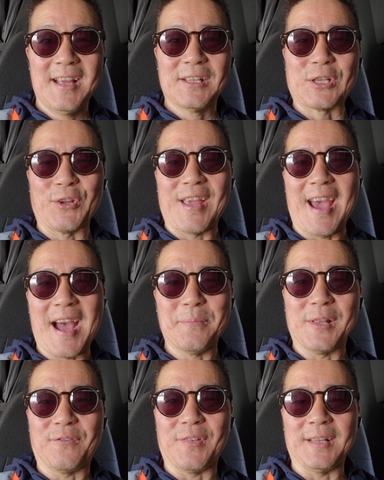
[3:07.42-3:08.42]
So yeah, I'm
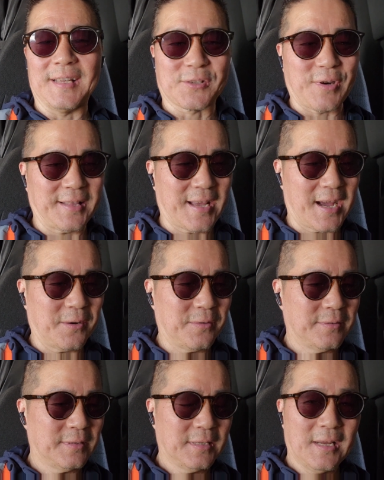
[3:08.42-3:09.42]
in Phoenix right now.
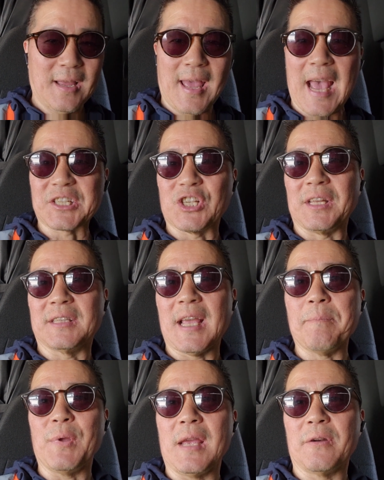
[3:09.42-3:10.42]
Actually,
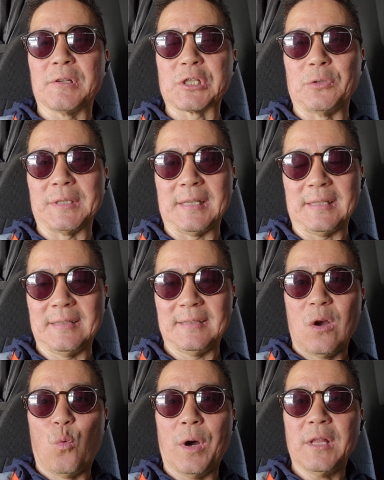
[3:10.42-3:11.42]
Tempe, Arizona.
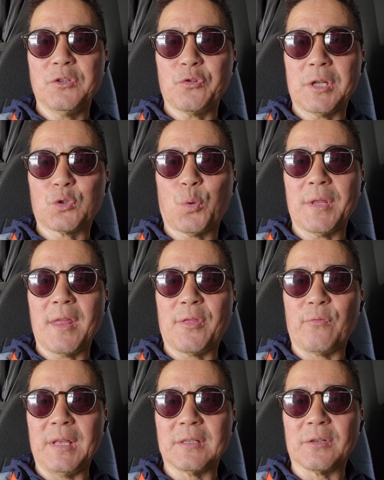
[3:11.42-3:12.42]

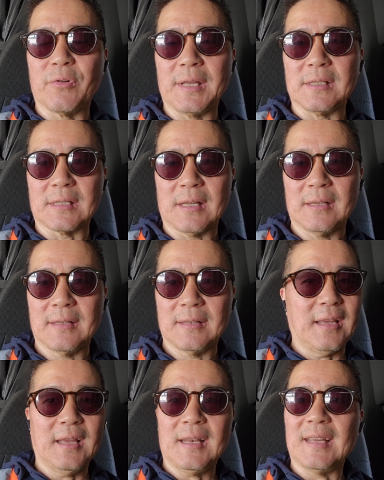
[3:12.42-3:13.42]
123 degrees.
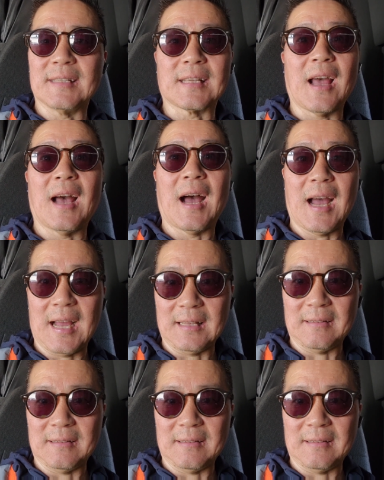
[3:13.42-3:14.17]
It is hot.